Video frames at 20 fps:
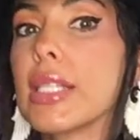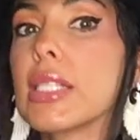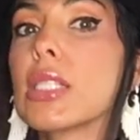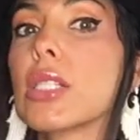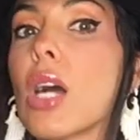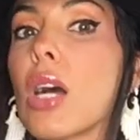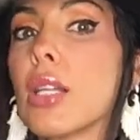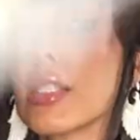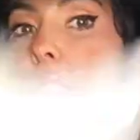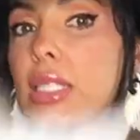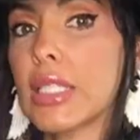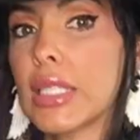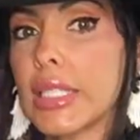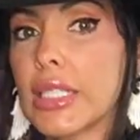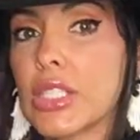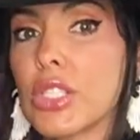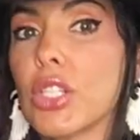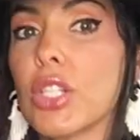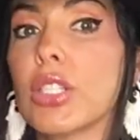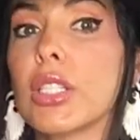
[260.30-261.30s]
is
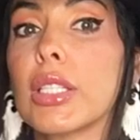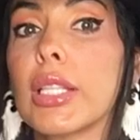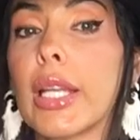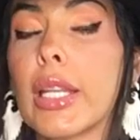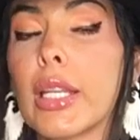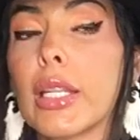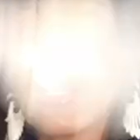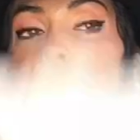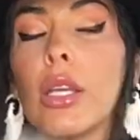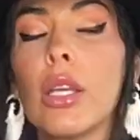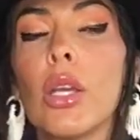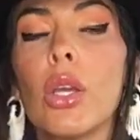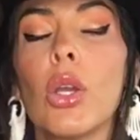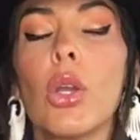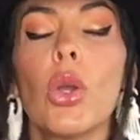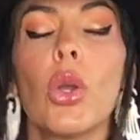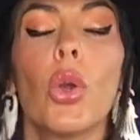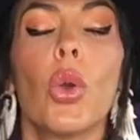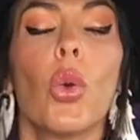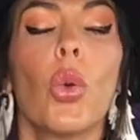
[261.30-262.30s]
constantly circulating.
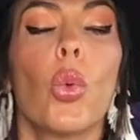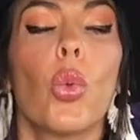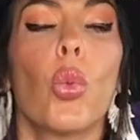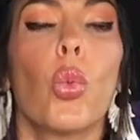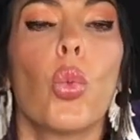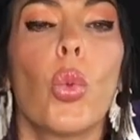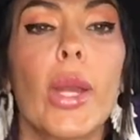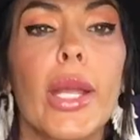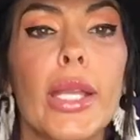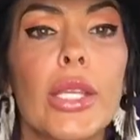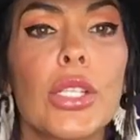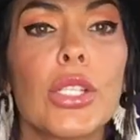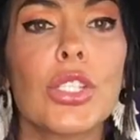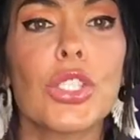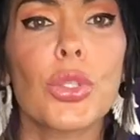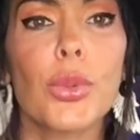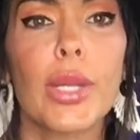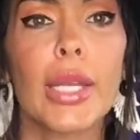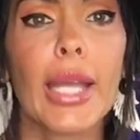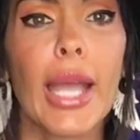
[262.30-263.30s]
When you're
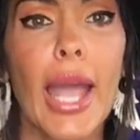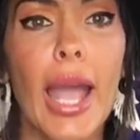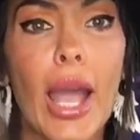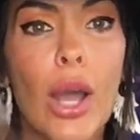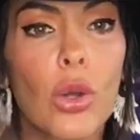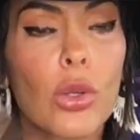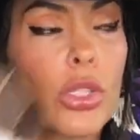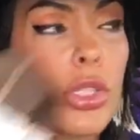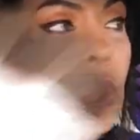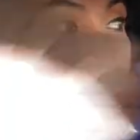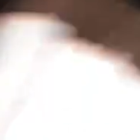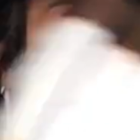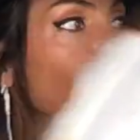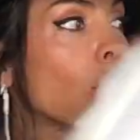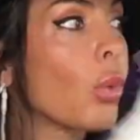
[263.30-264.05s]
doing a house,